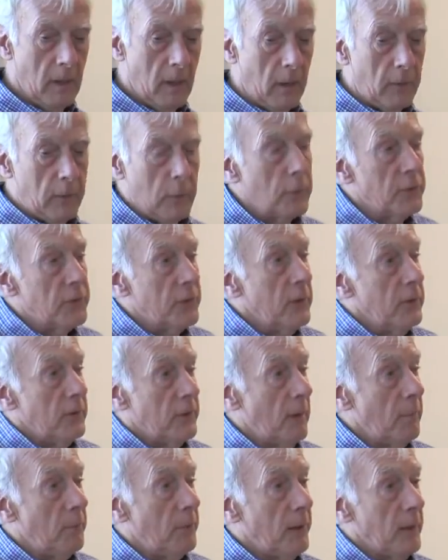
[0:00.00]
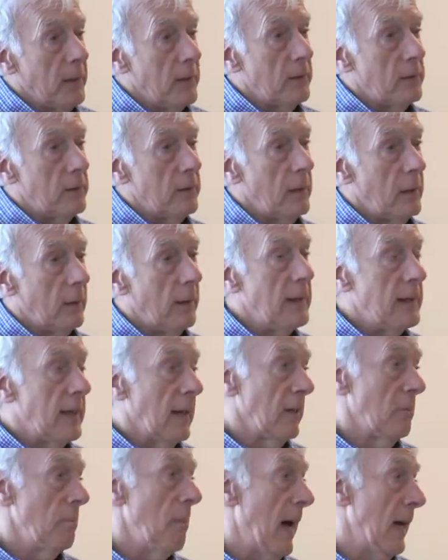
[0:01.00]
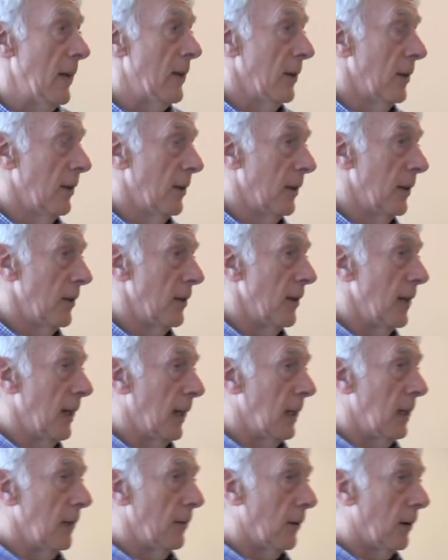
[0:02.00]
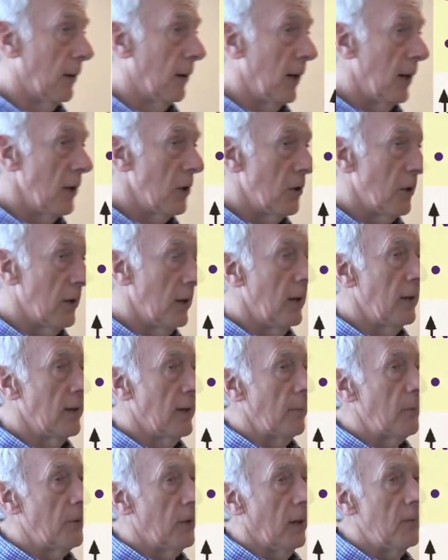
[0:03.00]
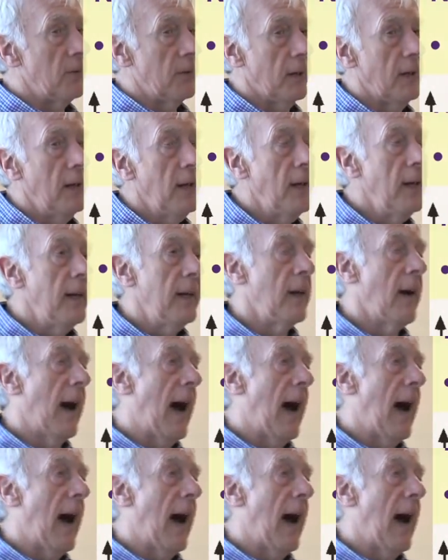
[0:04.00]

Of course, some things, you know, it does matter that it's a negative correlation. It sometimes, it, you know,